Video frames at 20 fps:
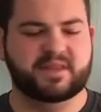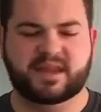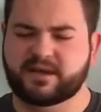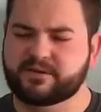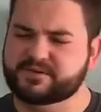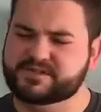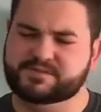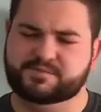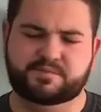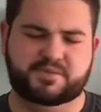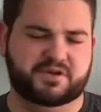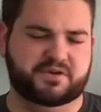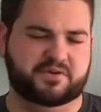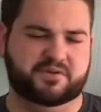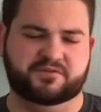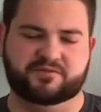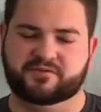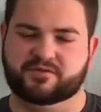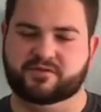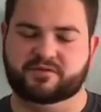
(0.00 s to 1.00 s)
it was
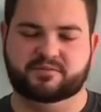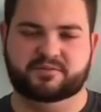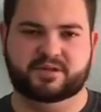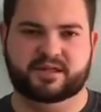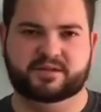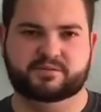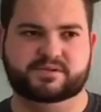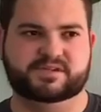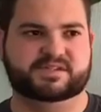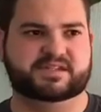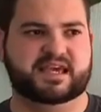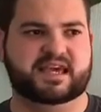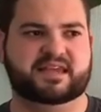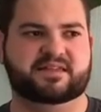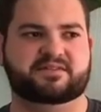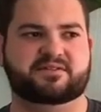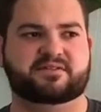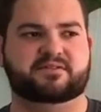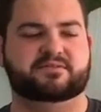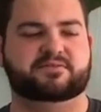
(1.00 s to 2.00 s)
beautiful. It was
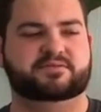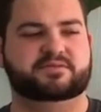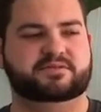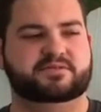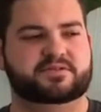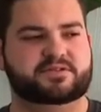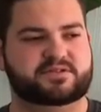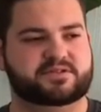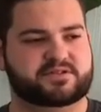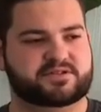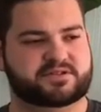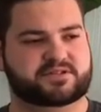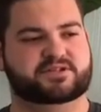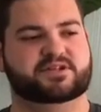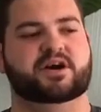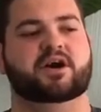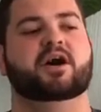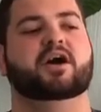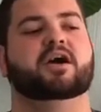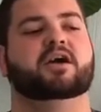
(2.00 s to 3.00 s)
a
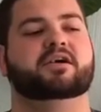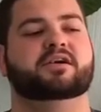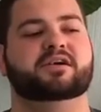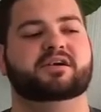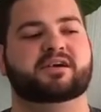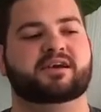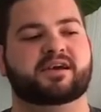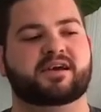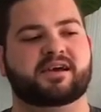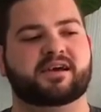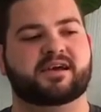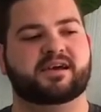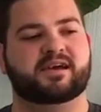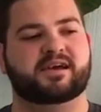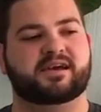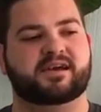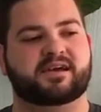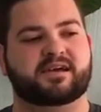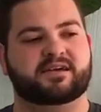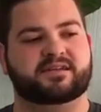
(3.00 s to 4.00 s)
dark,
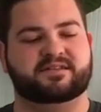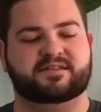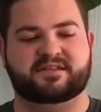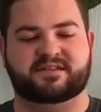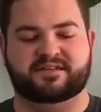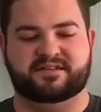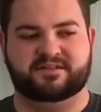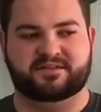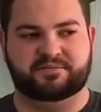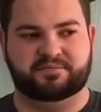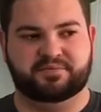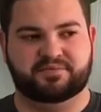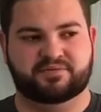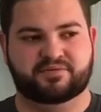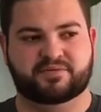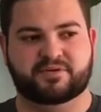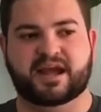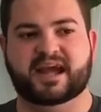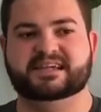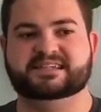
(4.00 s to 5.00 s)

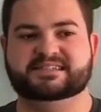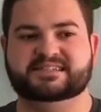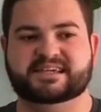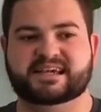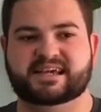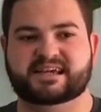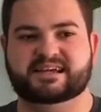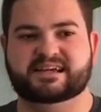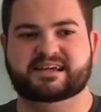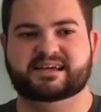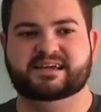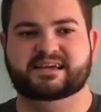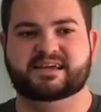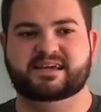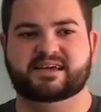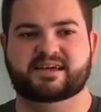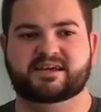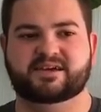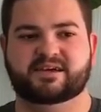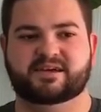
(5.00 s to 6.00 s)
depressing,
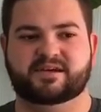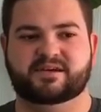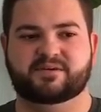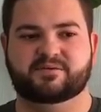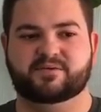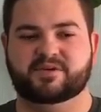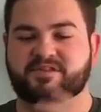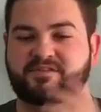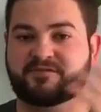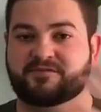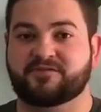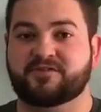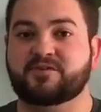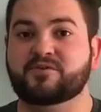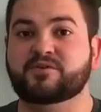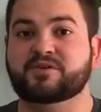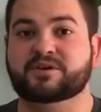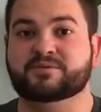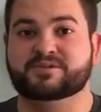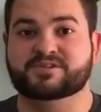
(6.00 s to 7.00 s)
with a
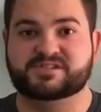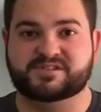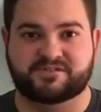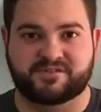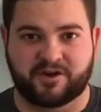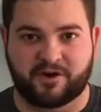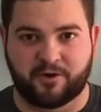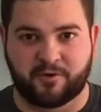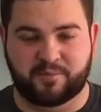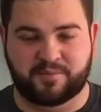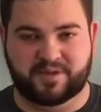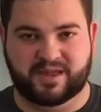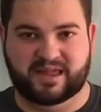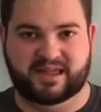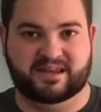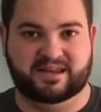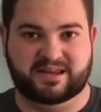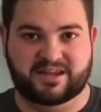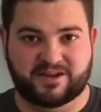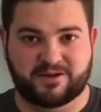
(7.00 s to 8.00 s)
few glimmers of hope
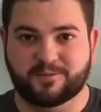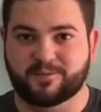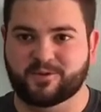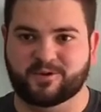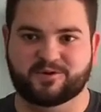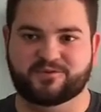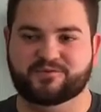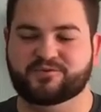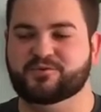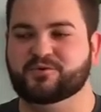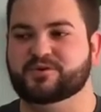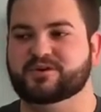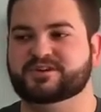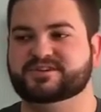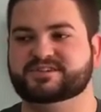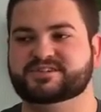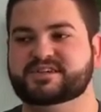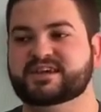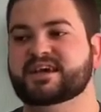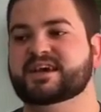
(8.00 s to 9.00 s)
and humor, of
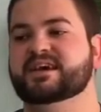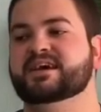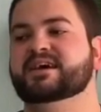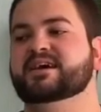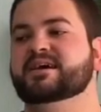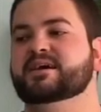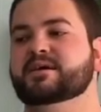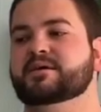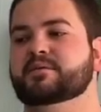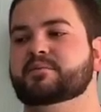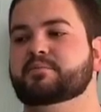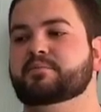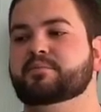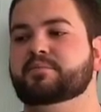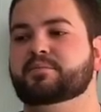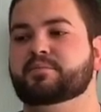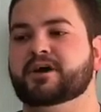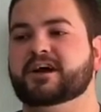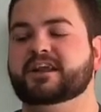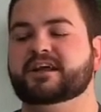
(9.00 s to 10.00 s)
course,
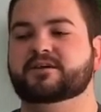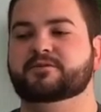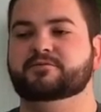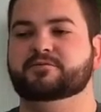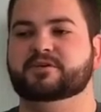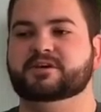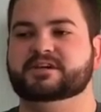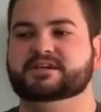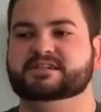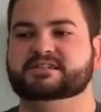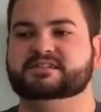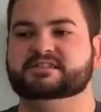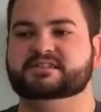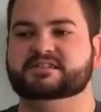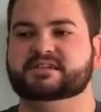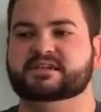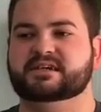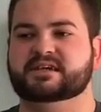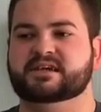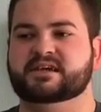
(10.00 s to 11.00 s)
but it
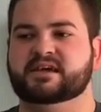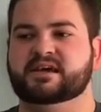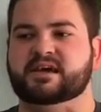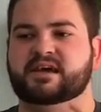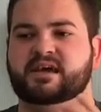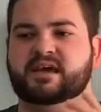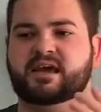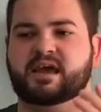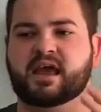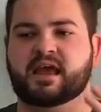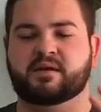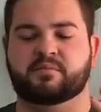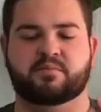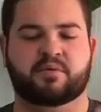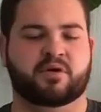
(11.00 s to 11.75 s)
was a